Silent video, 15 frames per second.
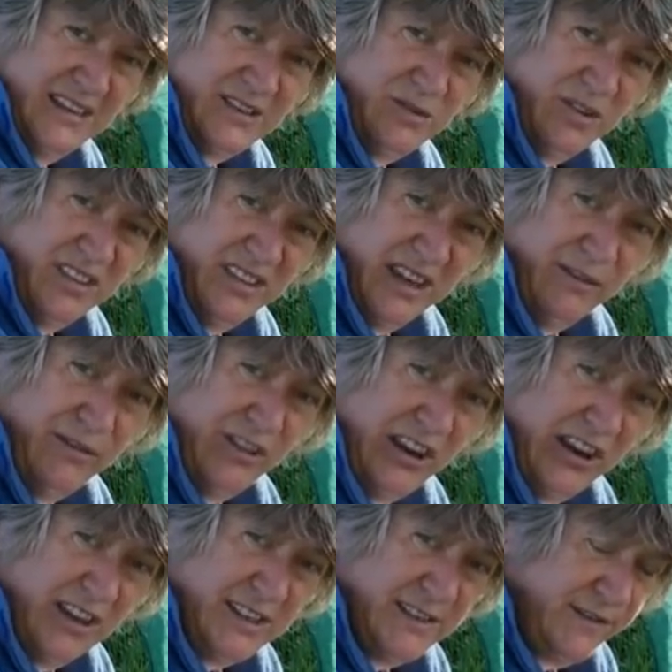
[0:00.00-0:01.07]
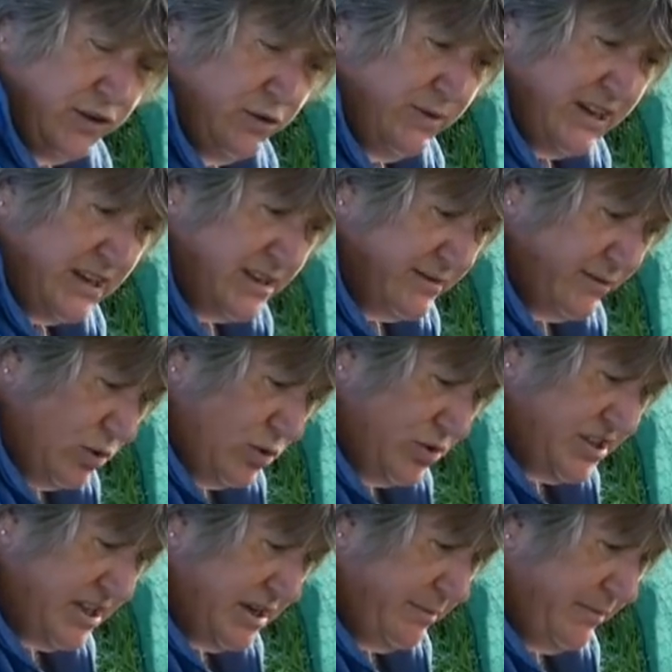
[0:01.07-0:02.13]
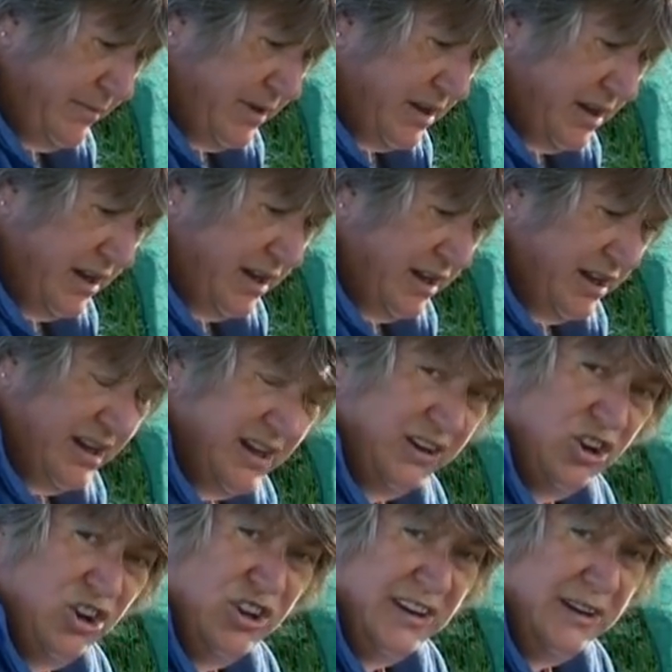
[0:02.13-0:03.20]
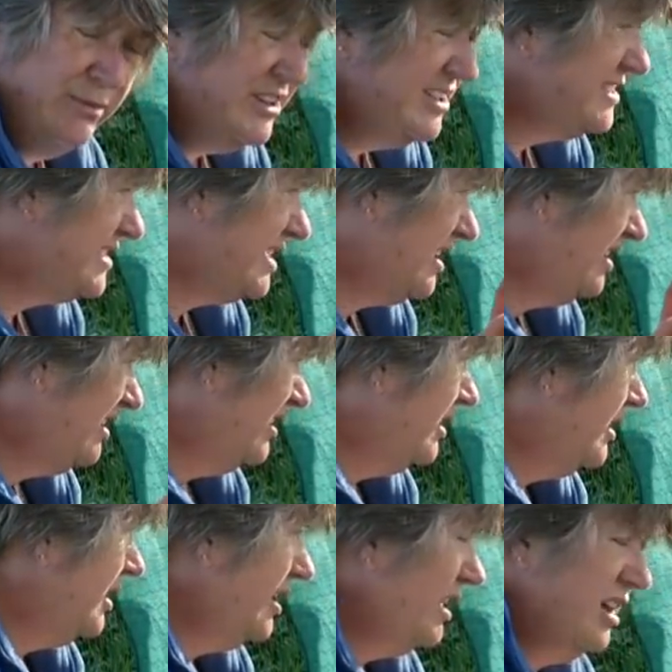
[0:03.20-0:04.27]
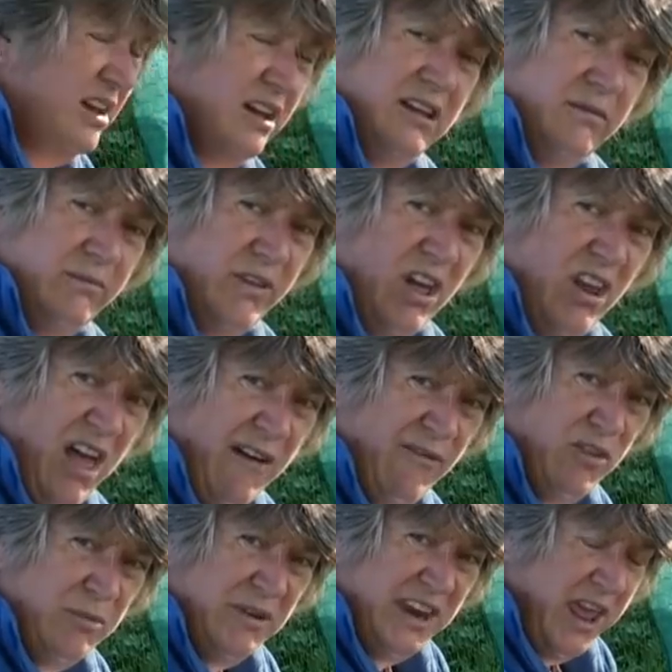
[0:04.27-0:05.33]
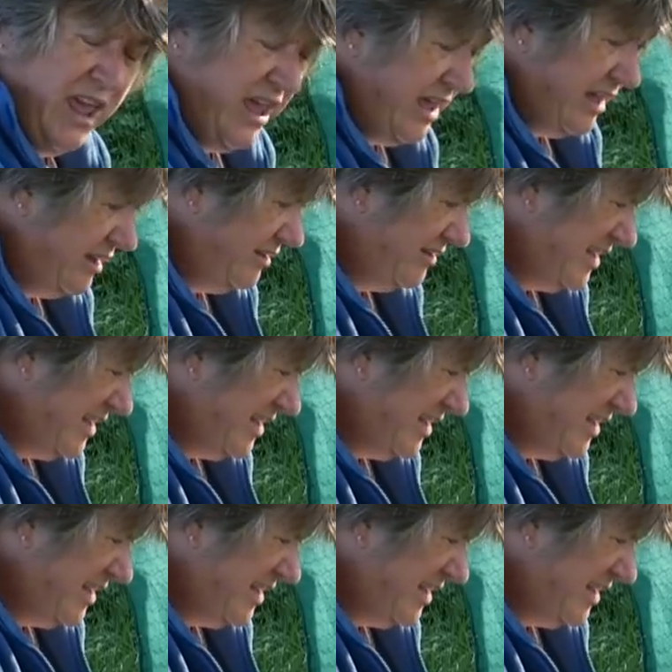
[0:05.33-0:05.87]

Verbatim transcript: So I think for the last few weeks of autumn uh, and early winter uh, I'll have them in here.